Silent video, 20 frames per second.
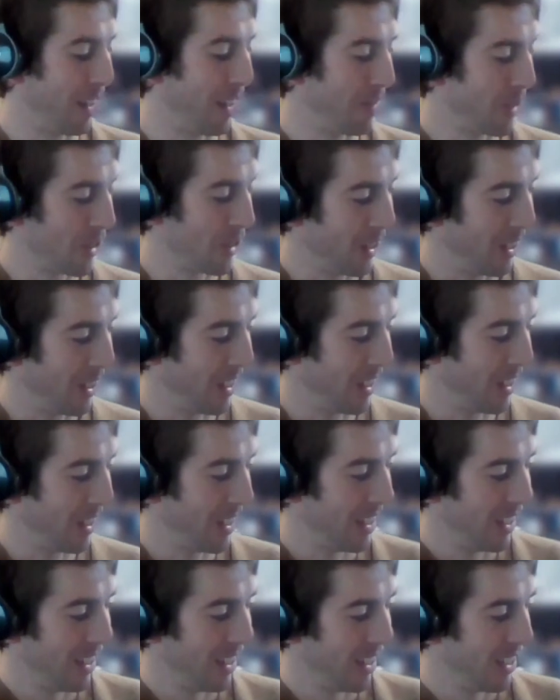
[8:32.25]
I'm just going to
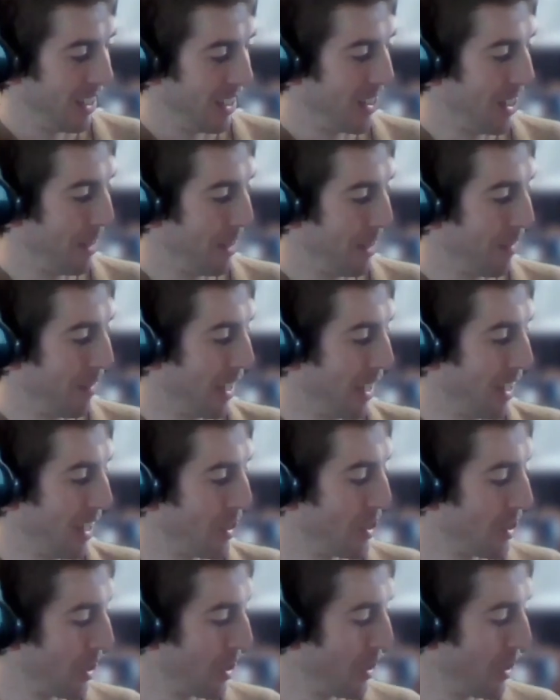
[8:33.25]
see if I can
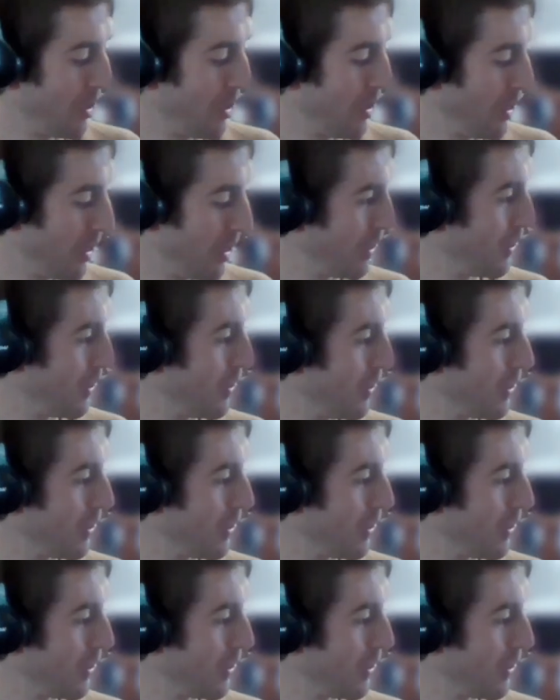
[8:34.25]
show you